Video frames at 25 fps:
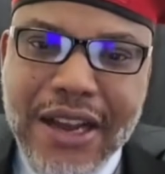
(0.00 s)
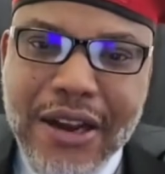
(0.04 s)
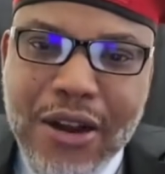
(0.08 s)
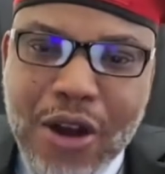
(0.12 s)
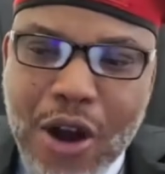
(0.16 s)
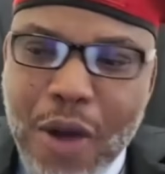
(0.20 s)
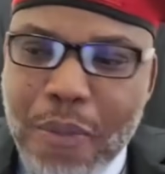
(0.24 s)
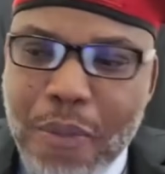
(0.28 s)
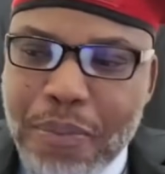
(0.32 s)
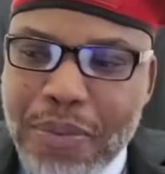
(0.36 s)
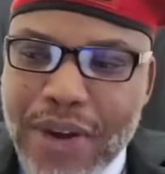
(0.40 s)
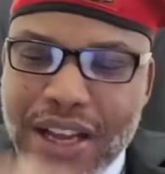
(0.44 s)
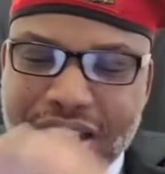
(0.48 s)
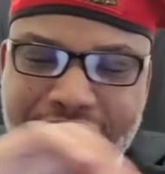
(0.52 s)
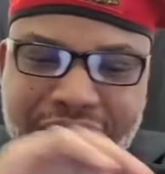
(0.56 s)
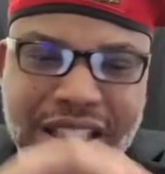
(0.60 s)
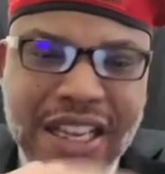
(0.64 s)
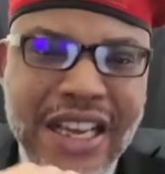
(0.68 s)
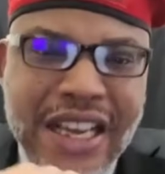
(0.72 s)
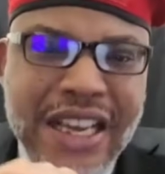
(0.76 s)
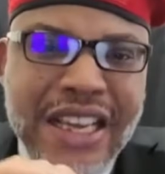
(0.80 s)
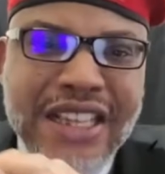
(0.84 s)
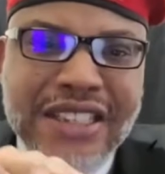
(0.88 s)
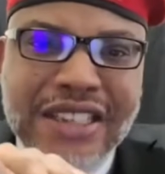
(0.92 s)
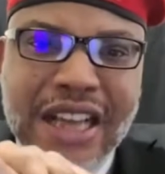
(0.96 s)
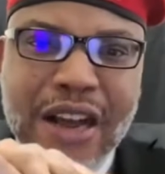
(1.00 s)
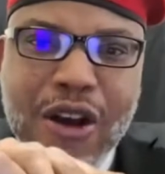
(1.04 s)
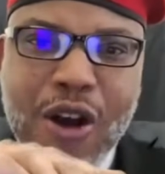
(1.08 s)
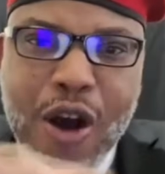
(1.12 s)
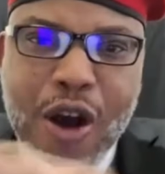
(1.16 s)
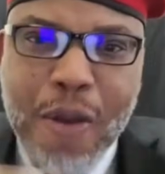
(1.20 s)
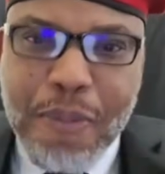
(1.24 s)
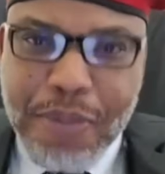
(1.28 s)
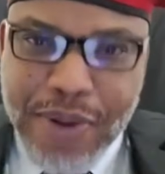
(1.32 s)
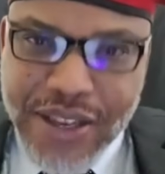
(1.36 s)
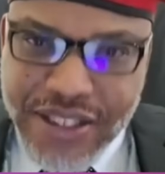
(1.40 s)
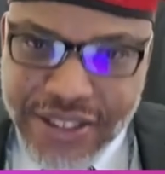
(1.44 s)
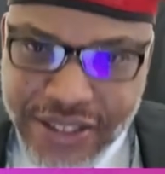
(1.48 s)
is a hopeless
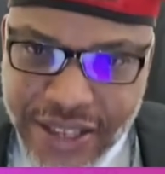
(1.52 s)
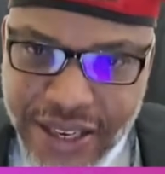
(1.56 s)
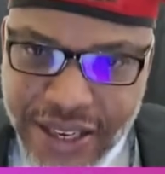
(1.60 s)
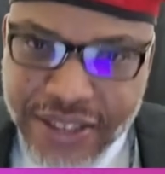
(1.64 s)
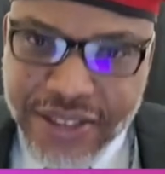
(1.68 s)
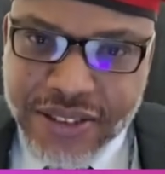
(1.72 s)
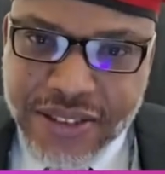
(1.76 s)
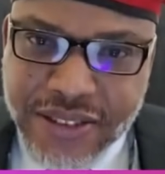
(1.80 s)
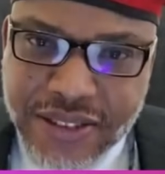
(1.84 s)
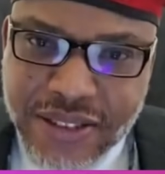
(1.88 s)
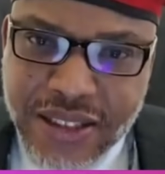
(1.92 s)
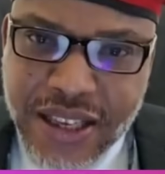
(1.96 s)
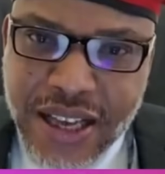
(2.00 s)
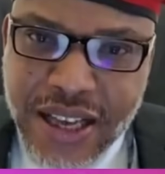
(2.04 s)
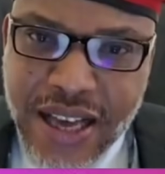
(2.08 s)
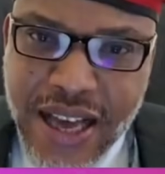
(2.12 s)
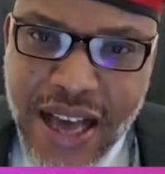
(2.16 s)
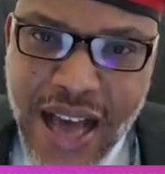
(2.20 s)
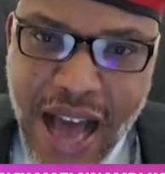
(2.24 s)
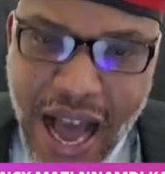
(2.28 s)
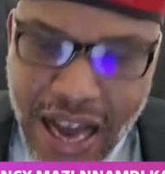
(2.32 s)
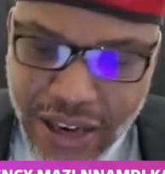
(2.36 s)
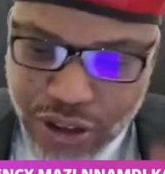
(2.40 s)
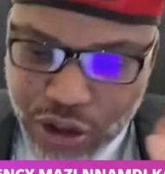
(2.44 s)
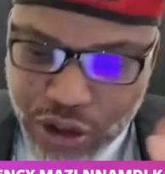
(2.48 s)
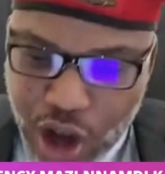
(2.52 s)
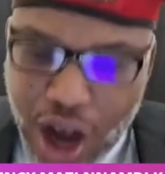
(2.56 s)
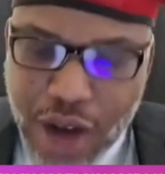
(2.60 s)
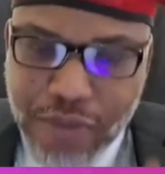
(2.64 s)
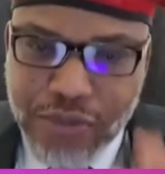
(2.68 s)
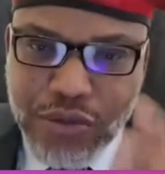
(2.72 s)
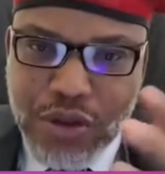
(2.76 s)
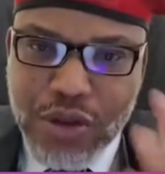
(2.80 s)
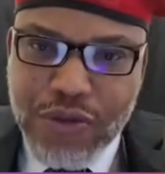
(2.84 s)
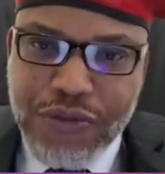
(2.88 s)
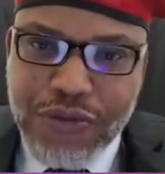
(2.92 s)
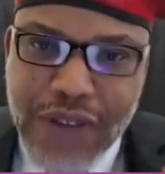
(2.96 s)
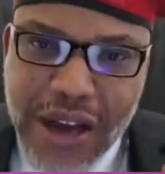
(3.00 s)
case, and
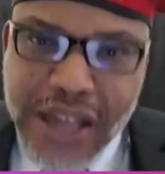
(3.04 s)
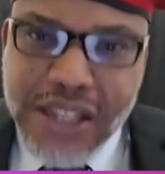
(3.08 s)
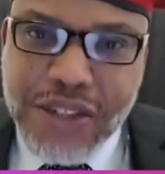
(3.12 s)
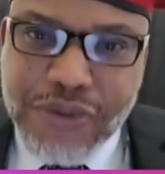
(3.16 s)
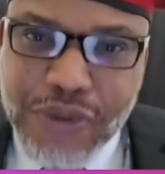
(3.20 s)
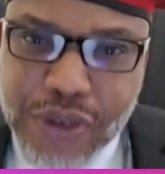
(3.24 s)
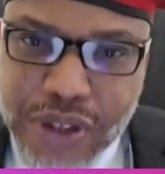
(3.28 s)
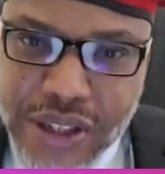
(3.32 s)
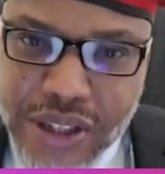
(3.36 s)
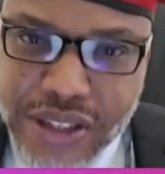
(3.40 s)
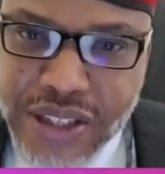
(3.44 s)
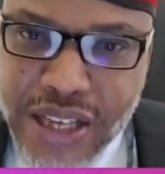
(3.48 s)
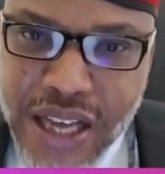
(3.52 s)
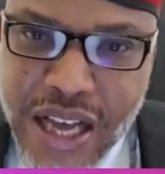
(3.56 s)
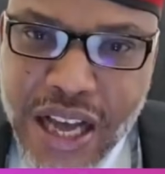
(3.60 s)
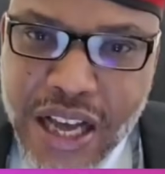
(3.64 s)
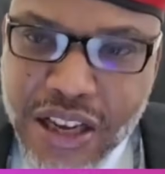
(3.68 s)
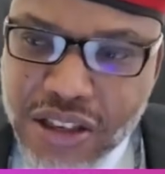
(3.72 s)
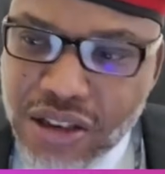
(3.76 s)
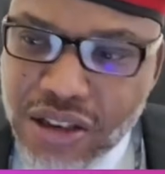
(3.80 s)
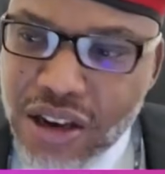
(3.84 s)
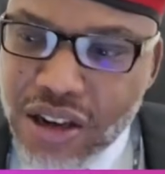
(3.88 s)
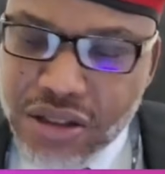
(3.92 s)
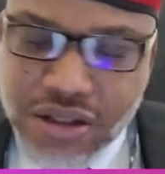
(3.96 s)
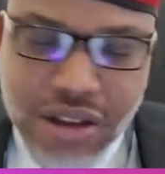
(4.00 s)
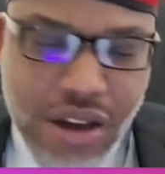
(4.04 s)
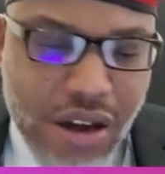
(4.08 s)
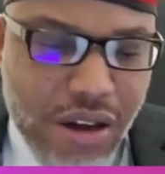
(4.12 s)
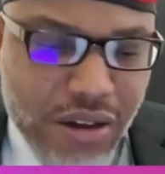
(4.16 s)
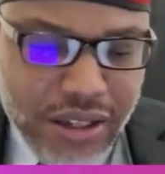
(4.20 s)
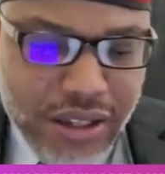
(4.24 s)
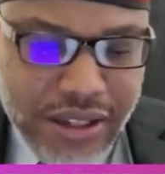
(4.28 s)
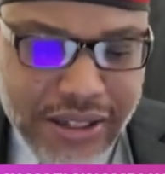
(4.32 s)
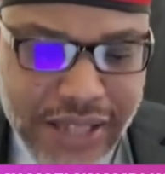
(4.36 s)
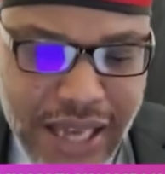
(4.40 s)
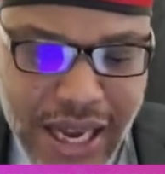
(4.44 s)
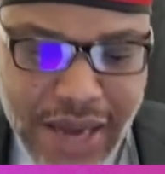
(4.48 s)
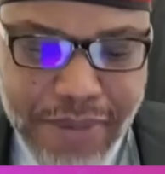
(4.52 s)
come to fight for it. Not
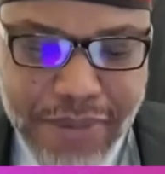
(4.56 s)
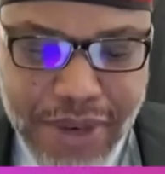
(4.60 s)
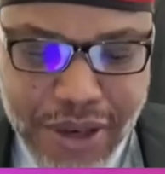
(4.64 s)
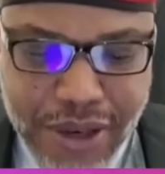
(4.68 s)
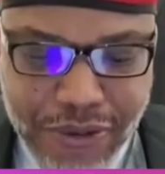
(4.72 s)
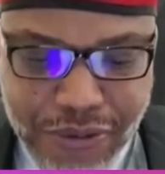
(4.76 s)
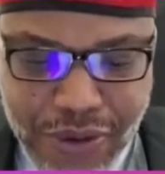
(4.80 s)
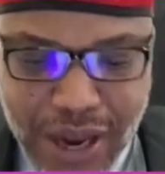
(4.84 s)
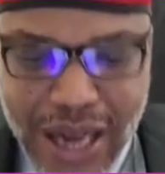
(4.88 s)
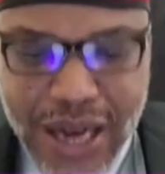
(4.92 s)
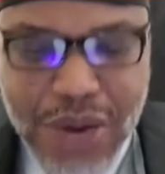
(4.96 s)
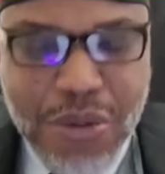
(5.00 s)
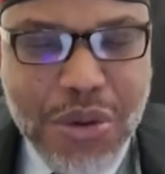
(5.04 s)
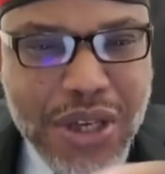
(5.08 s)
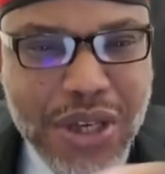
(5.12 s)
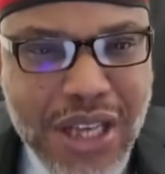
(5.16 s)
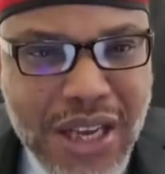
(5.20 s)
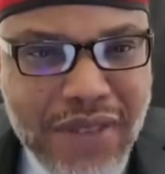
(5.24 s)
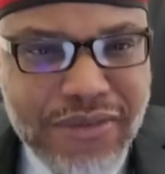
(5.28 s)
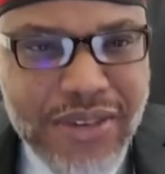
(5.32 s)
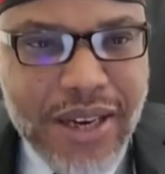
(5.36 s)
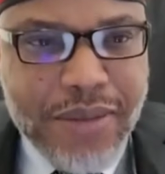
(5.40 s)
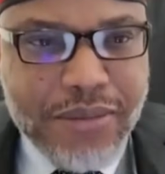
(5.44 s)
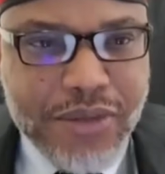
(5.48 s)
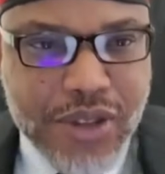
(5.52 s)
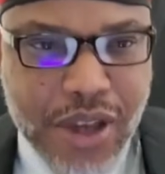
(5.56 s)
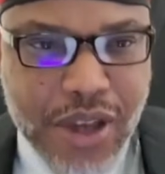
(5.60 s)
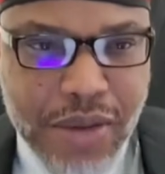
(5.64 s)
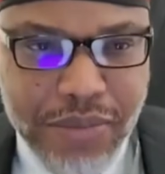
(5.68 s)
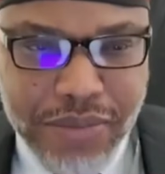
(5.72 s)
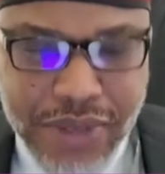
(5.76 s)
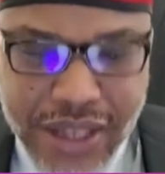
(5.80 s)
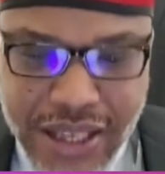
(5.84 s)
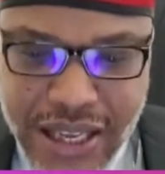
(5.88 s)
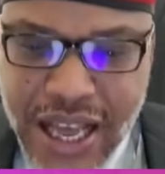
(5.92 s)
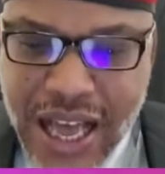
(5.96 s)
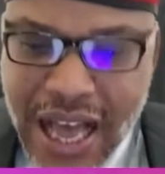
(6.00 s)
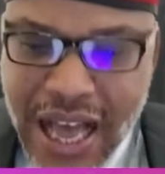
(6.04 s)
all the time the Fulani will give them
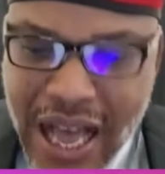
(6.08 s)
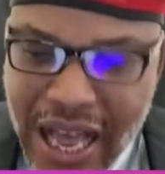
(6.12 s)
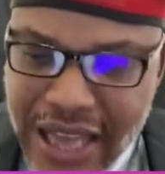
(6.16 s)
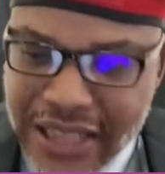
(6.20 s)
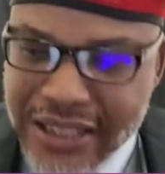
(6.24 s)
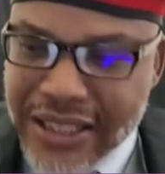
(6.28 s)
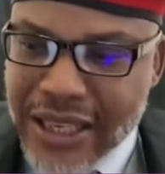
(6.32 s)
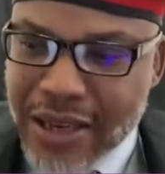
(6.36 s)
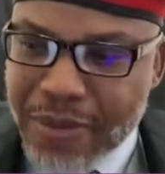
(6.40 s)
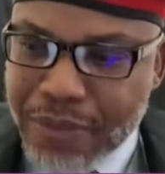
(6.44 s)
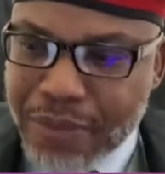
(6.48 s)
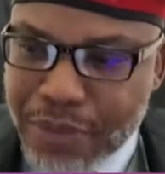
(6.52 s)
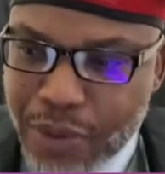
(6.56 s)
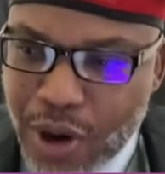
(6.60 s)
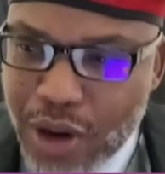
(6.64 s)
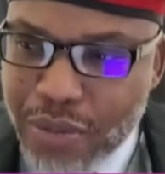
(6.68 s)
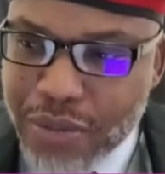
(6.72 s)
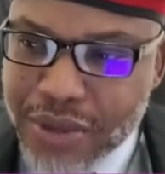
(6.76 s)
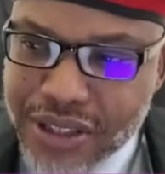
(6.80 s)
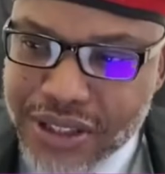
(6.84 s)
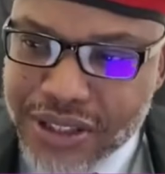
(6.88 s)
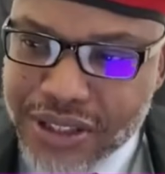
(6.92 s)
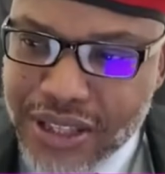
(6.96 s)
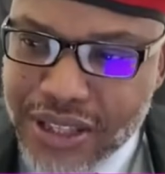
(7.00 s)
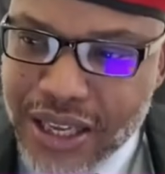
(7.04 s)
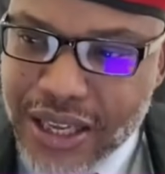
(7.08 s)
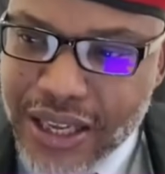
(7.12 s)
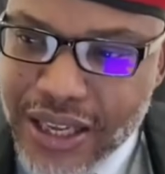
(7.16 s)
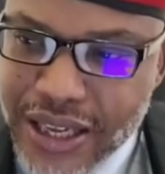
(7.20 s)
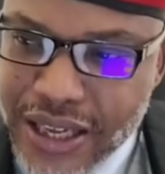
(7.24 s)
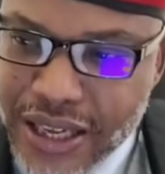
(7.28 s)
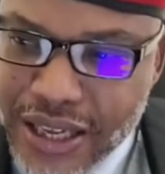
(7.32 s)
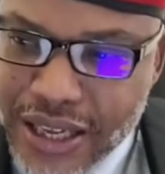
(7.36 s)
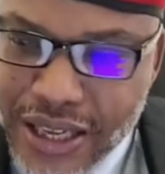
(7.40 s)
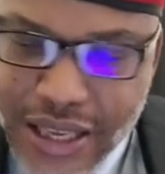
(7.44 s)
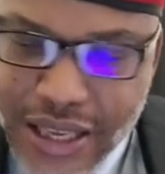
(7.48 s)
something, as they promised Chief